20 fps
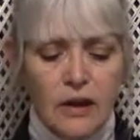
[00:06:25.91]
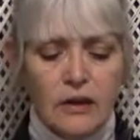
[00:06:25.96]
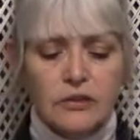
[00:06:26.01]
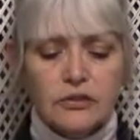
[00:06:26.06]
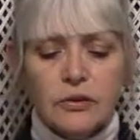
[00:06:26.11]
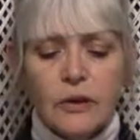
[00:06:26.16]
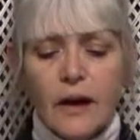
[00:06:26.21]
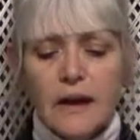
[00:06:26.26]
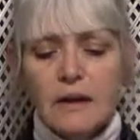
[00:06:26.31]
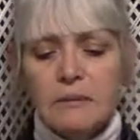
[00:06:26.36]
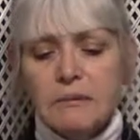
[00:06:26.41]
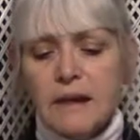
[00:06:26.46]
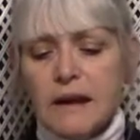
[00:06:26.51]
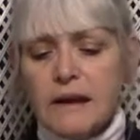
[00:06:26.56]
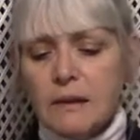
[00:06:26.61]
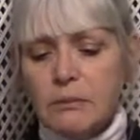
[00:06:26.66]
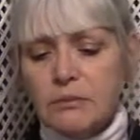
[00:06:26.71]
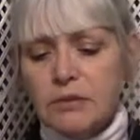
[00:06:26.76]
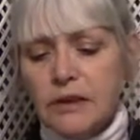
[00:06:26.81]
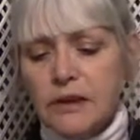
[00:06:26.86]
Try to make
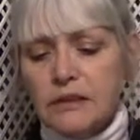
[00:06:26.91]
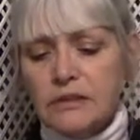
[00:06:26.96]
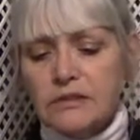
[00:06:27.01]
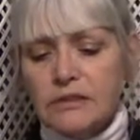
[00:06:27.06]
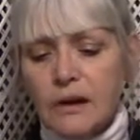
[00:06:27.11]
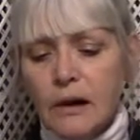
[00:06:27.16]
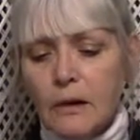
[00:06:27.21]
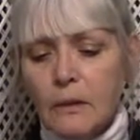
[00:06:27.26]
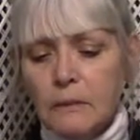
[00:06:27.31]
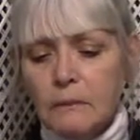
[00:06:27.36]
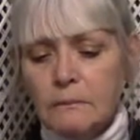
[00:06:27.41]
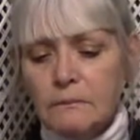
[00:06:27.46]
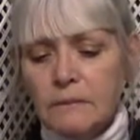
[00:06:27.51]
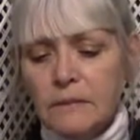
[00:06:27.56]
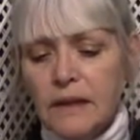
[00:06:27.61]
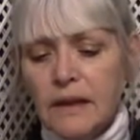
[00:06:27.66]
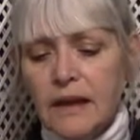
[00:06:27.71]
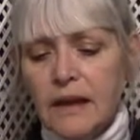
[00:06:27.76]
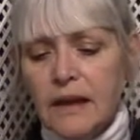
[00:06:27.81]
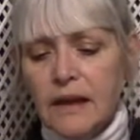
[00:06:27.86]
him think so.
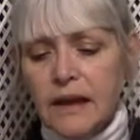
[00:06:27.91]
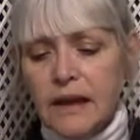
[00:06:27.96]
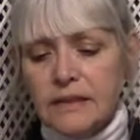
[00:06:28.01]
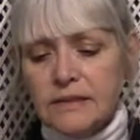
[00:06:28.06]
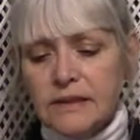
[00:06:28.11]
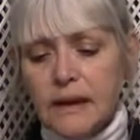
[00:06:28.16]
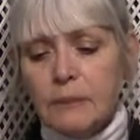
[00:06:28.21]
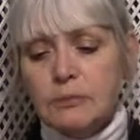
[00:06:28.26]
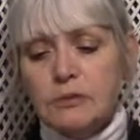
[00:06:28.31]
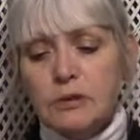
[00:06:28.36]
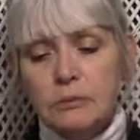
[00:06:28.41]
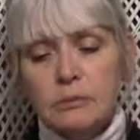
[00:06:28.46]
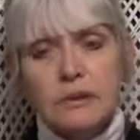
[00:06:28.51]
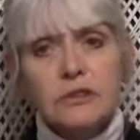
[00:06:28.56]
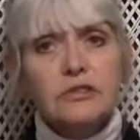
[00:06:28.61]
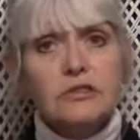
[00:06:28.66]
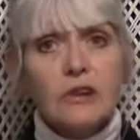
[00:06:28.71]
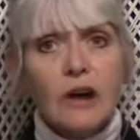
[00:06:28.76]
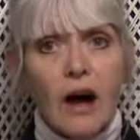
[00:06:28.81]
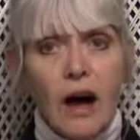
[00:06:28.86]
It's up to
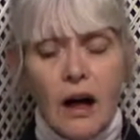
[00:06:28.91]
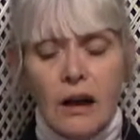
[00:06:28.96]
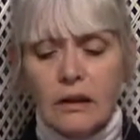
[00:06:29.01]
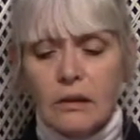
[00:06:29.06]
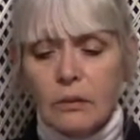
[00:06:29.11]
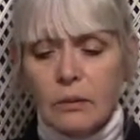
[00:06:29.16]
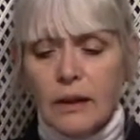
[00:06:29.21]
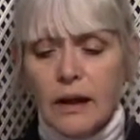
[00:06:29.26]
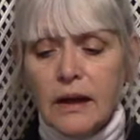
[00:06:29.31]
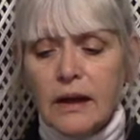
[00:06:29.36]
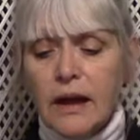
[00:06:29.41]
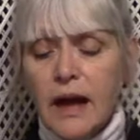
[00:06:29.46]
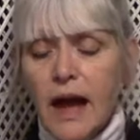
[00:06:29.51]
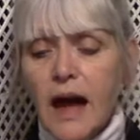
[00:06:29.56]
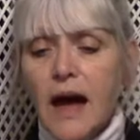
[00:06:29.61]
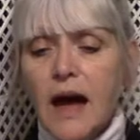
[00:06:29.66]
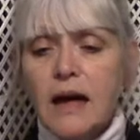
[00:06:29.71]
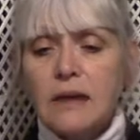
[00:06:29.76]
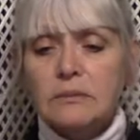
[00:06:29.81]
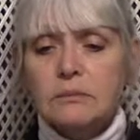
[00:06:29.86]
Mr. Holloway
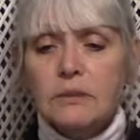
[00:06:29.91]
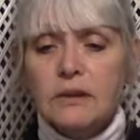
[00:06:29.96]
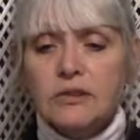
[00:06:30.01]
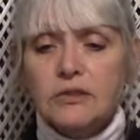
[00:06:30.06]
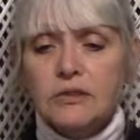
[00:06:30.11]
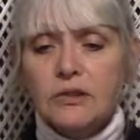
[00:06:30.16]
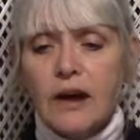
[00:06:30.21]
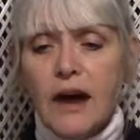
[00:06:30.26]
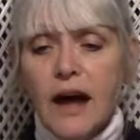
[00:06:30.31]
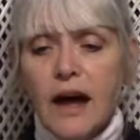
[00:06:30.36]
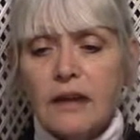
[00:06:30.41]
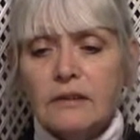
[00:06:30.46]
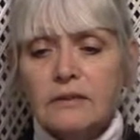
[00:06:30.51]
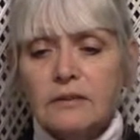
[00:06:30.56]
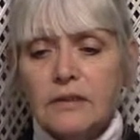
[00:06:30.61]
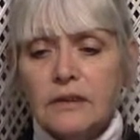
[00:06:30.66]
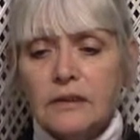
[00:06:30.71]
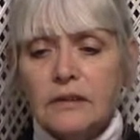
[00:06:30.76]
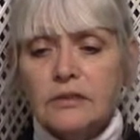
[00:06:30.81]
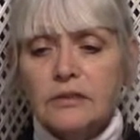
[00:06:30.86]
and Mr.
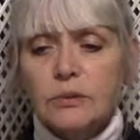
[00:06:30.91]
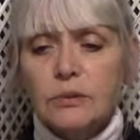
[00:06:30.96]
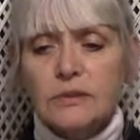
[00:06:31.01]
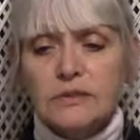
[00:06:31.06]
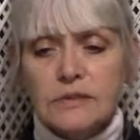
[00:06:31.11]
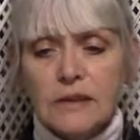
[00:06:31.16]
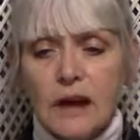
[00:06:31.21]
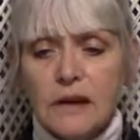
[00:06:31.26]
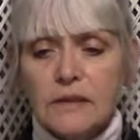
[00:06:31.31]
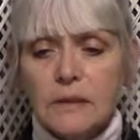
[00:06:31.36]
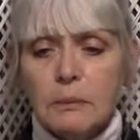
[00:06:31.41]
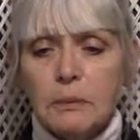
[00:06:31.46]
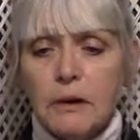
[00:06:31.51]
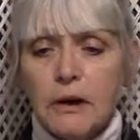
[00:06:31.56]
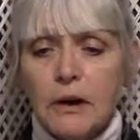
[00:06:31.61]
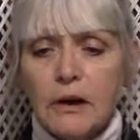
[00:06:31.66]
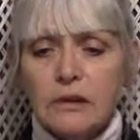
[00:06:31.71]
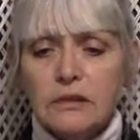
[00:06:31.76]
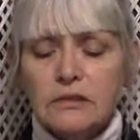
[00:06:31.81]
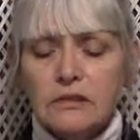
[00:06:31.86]
Hatfield to assign the
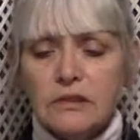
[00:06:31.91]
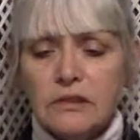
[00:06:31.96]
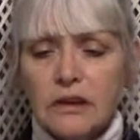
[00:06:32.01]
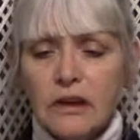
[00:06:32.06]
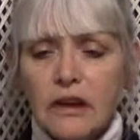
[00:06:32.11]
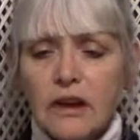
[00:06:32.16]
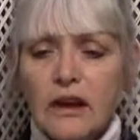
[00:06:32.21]
parts.